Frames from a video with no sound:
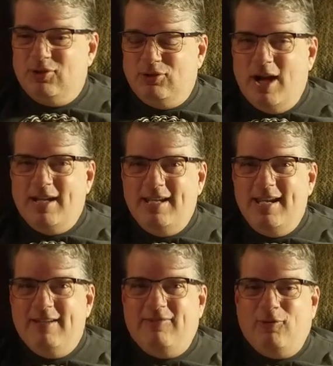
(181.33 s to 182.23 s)
trotting
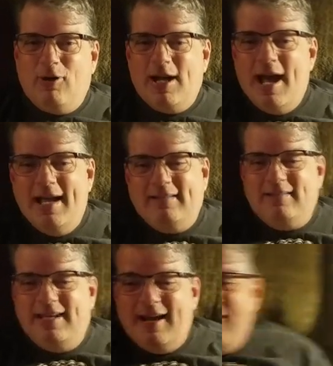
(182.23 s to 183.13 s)
in, four guys
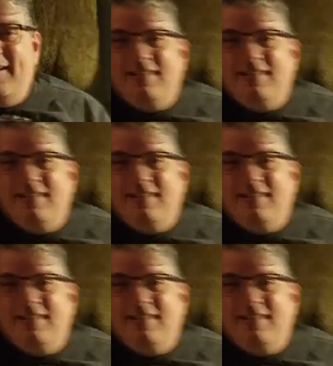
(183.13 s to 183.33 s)
carrying